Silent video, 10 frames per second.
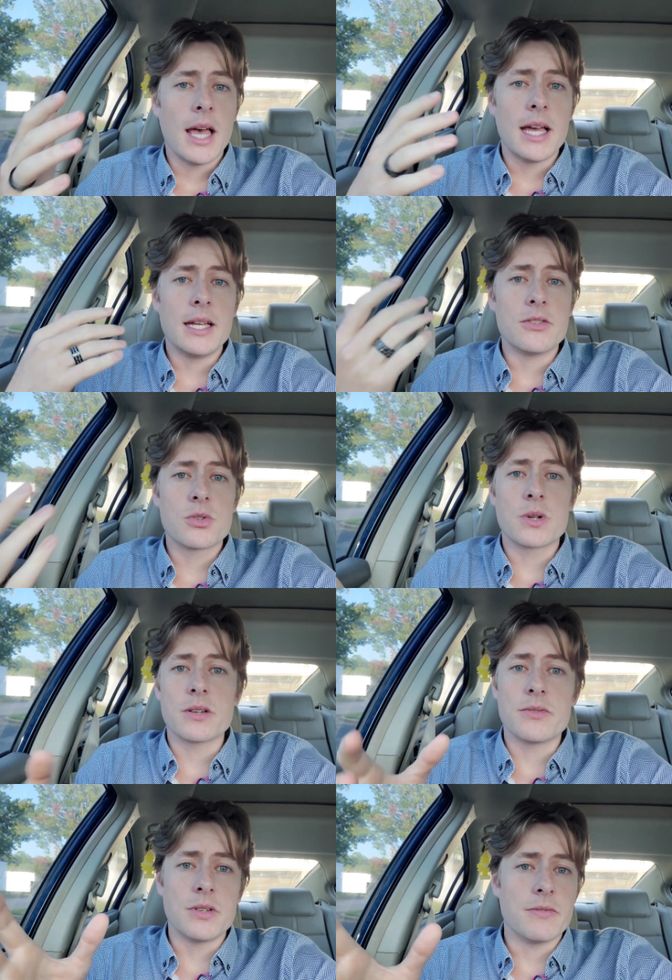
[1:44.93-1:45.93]
and sort
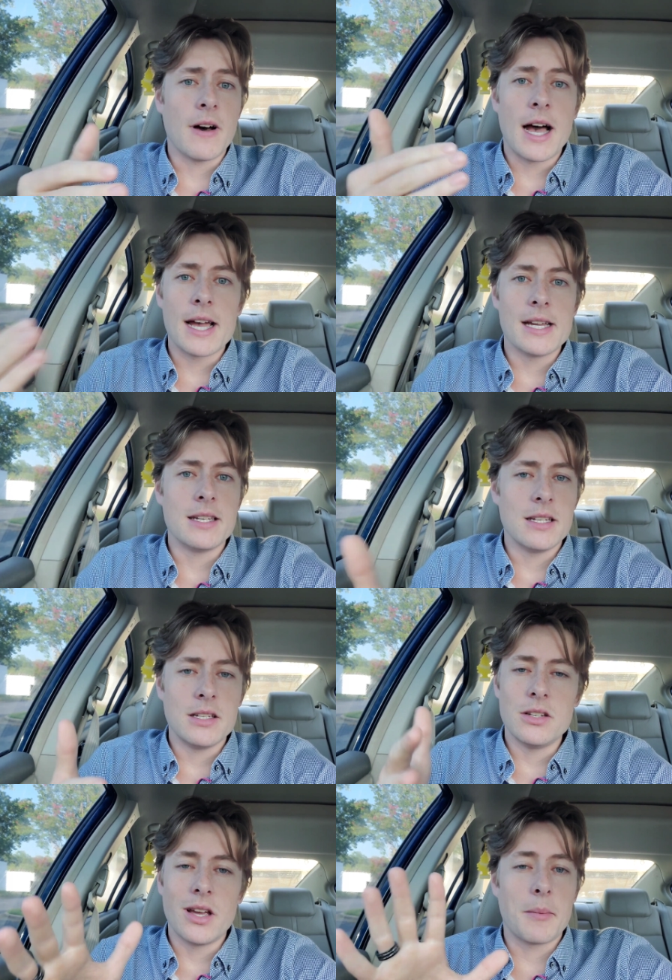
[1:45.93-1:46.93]
of divide,
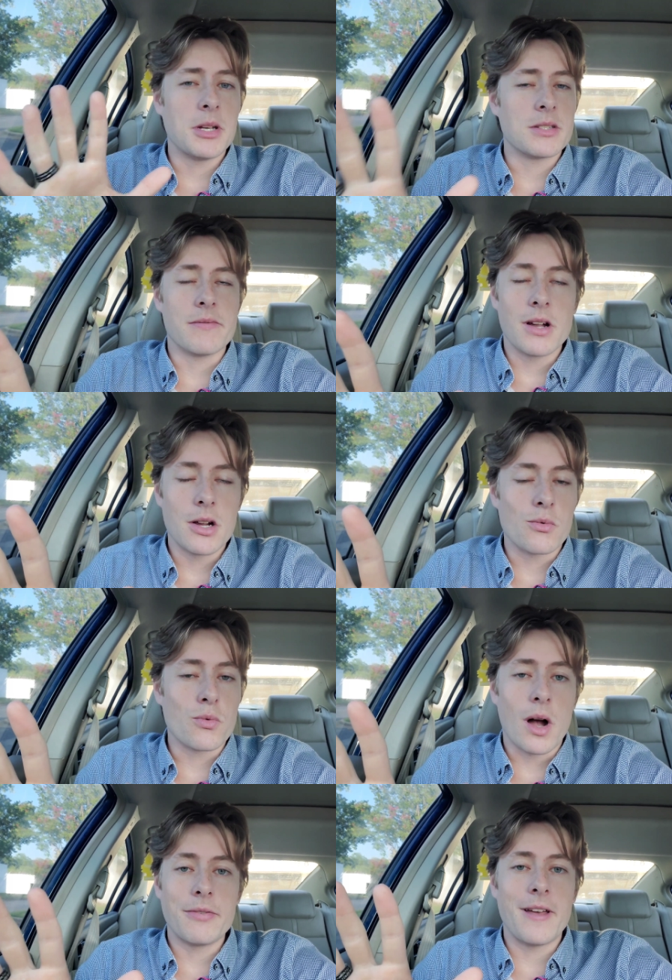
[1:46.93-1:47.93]
I mean, it's a very
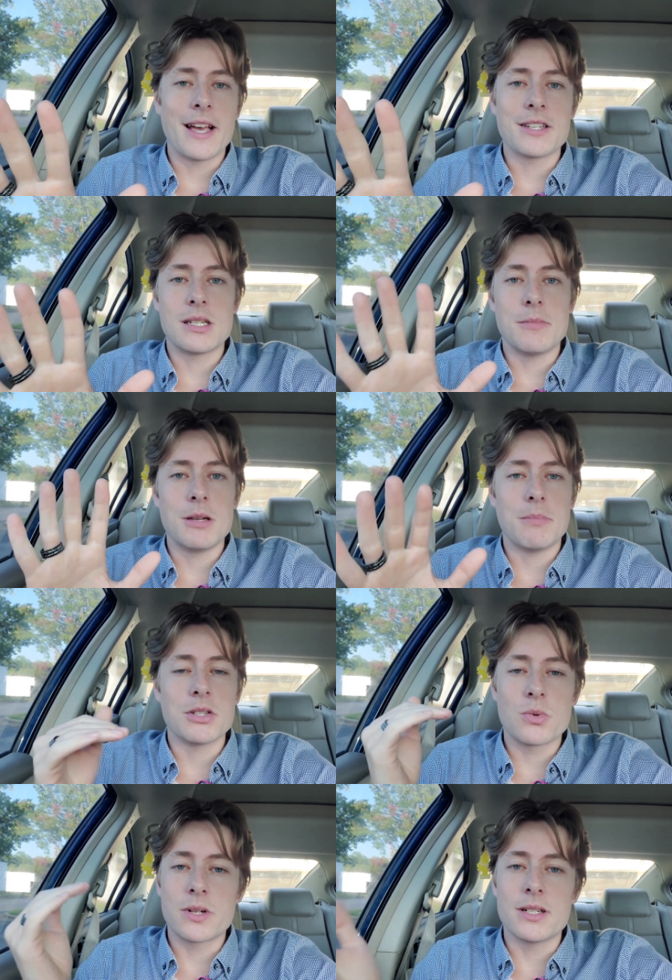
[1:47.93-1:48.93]
rough estimate, but
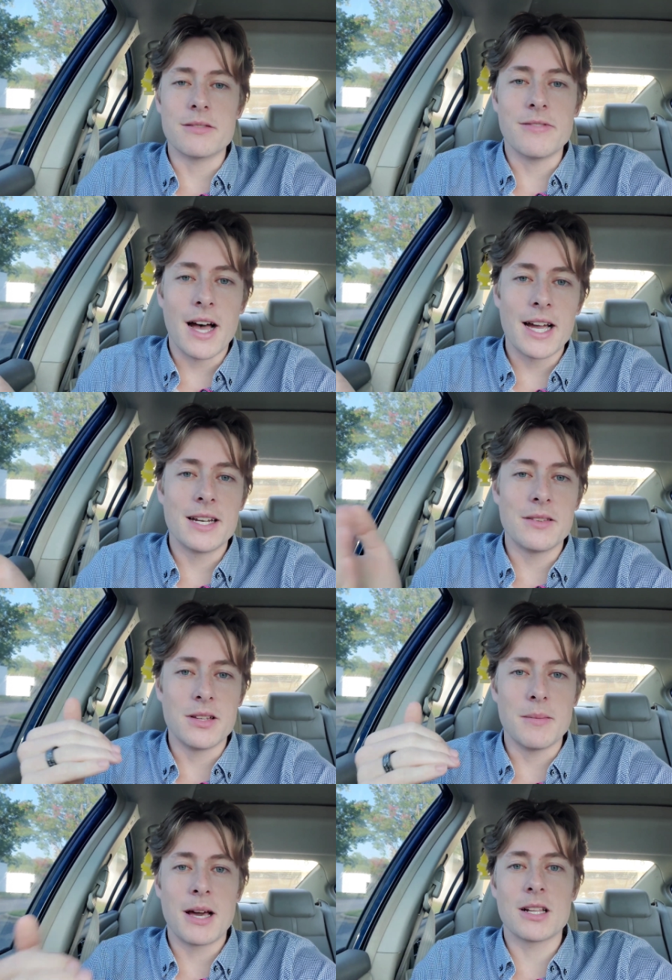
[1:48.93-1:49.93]
sort of divide
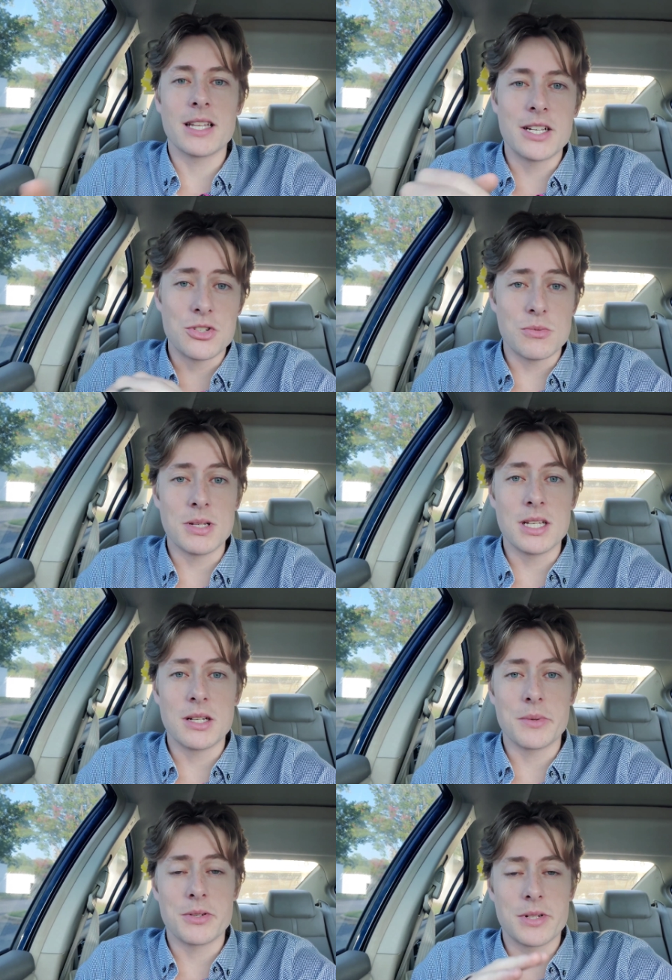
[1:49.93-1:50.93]
the amount of land you'd be
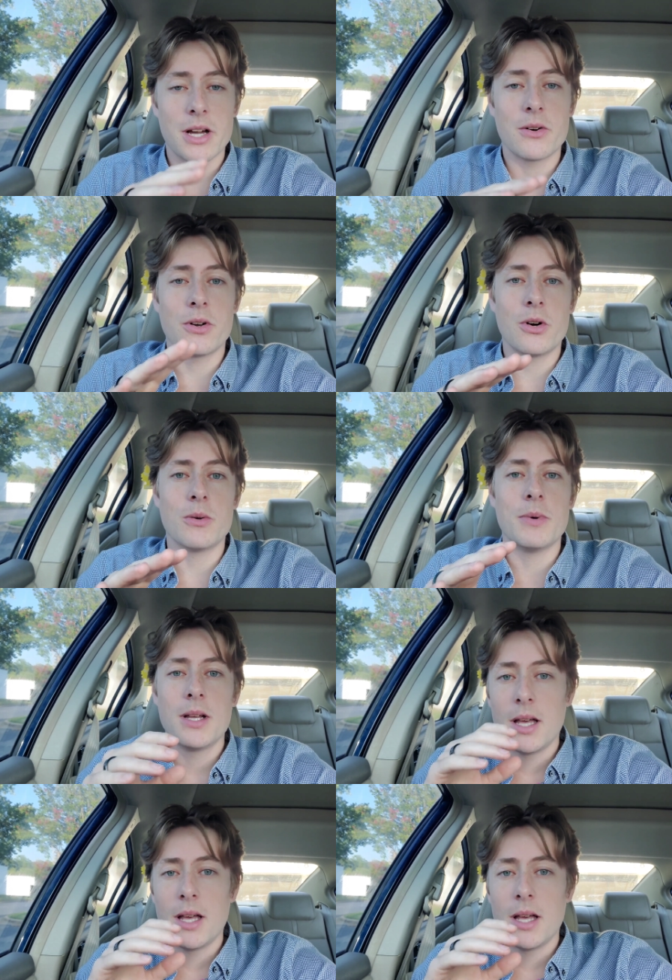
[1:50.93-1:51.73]
getting with your townhome